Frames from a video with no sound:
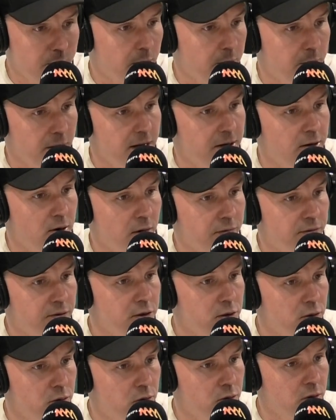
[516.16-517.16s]
prepared to offer
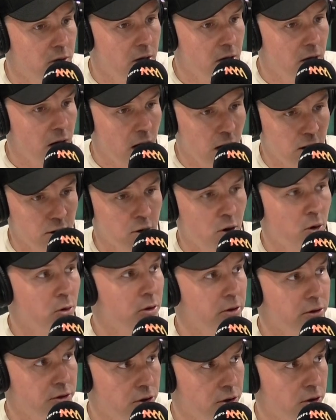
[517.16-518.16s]
you a
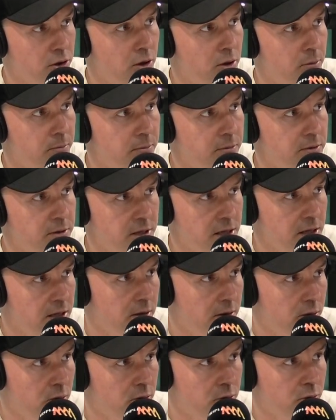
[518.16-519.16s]
longer-term
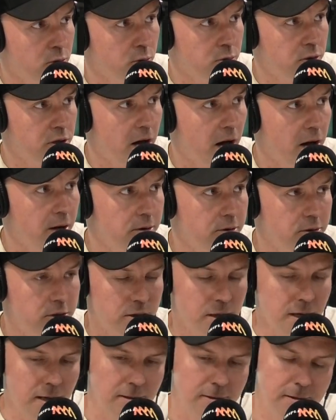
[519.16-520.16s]
deal on good dough.
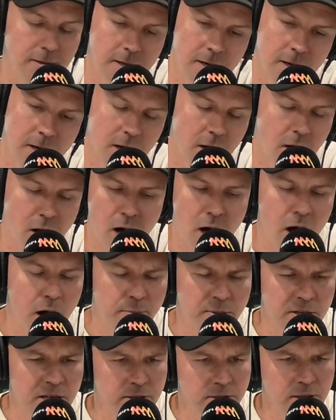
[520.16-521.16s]
So I
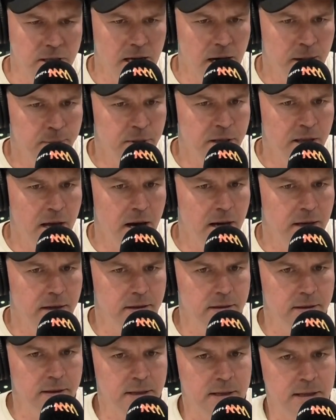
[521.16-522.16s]
hope it doesn't come to that
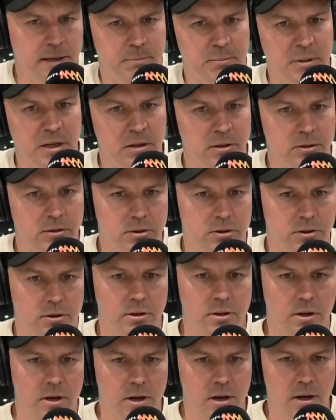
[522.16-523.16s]
because,
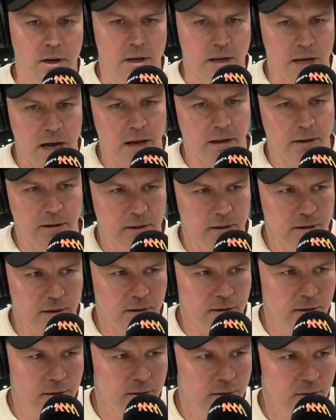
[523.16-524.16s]
you know,
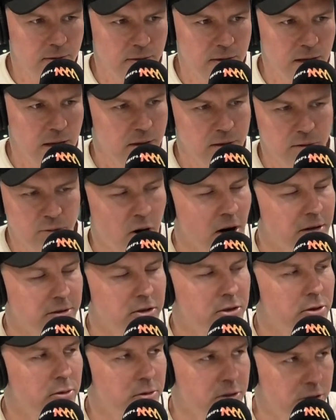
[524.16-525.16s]
they're the great
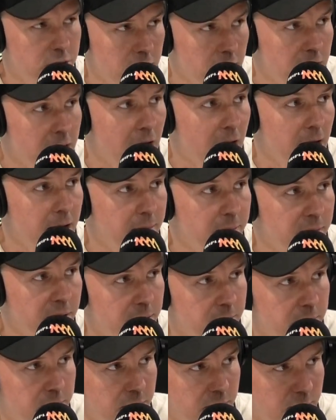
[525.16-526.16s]
stories in the game.
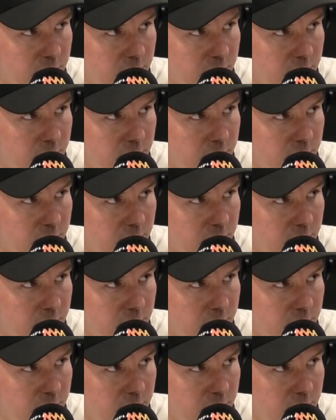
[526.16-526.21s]
The